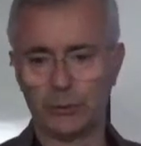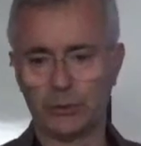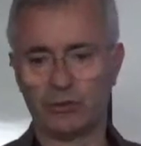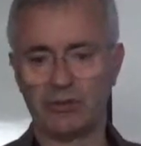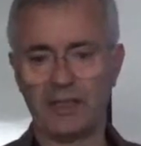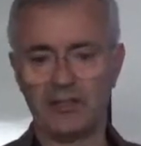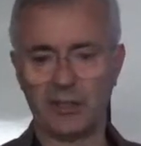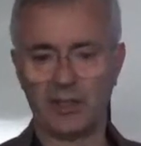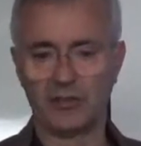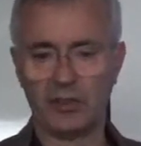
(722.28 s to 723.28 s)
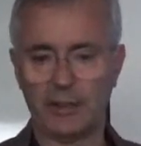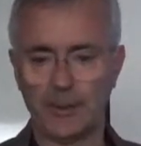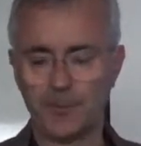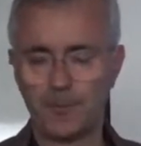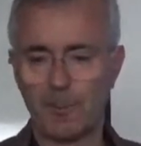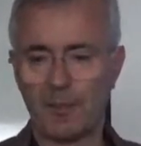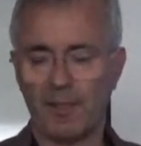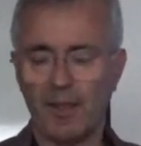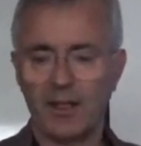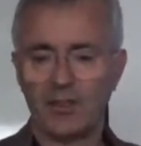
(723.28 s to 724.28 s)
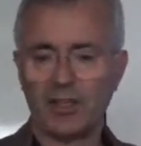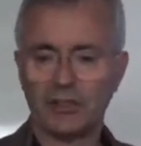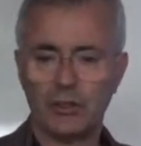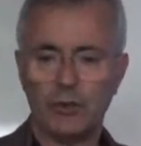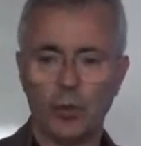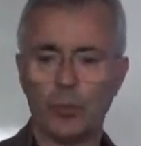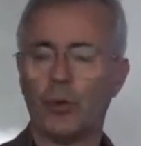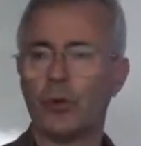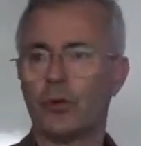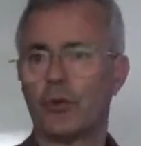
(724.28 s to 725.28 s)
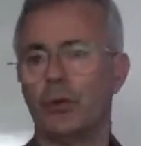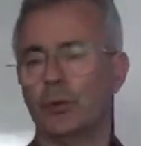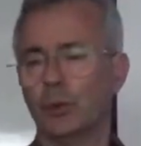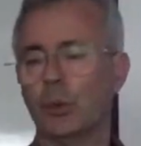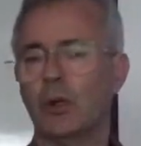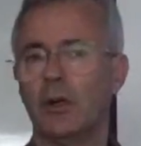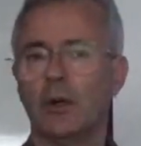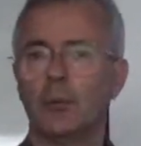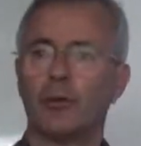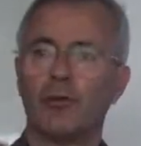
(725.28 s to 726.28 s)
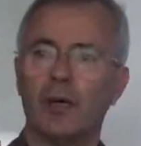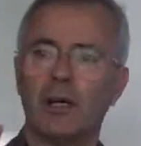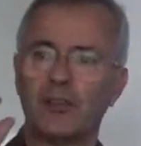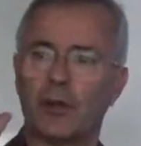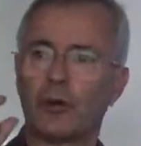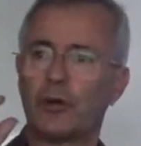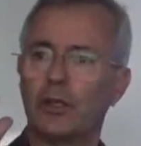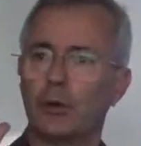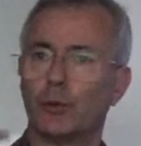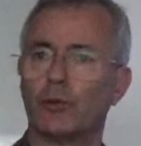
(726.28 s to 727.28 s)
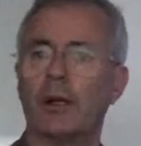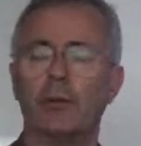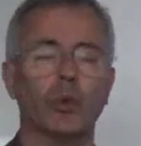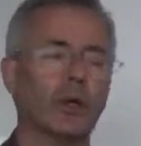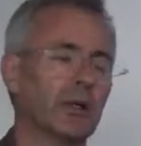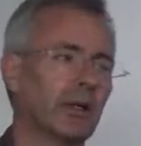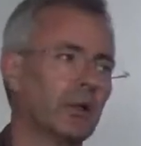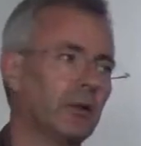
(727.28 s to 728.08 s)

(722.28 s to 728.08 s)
which was released last year, section 0.2 provides the critical framework,